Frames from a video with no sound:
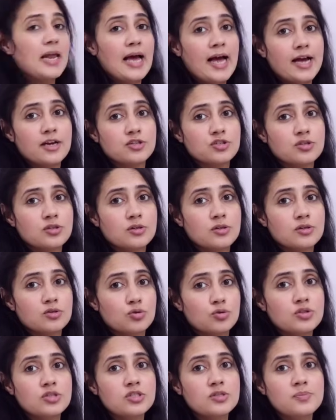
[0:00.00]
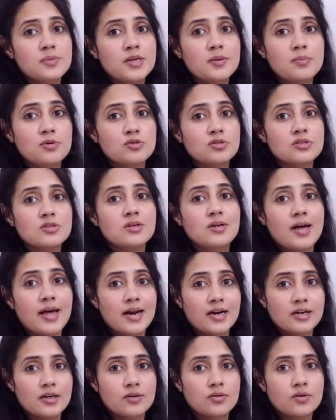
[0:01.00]
hash. So this is preprocessor
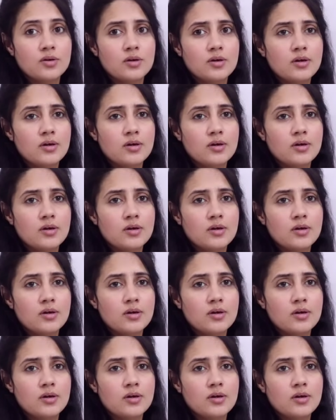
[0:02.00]
directive.